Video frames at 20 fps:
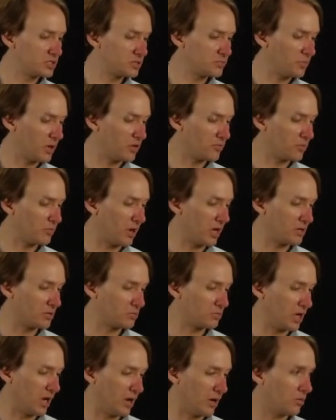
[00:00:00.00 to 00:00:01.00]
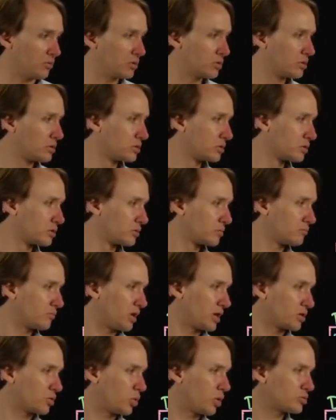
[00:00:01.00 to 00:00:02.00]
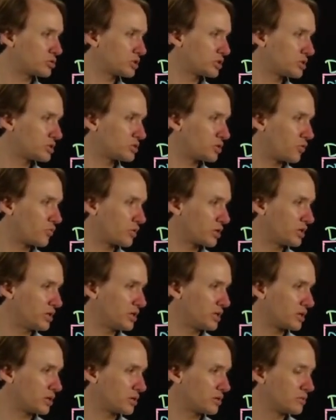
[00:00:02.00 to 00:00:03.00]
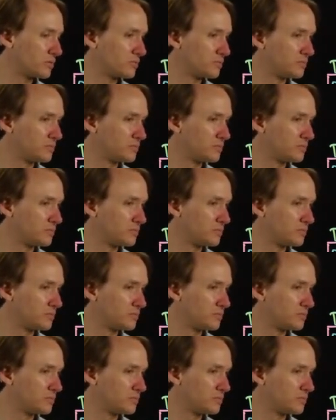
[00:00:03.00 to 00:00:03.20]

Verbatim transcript: is my remainder now. My quotient is over here,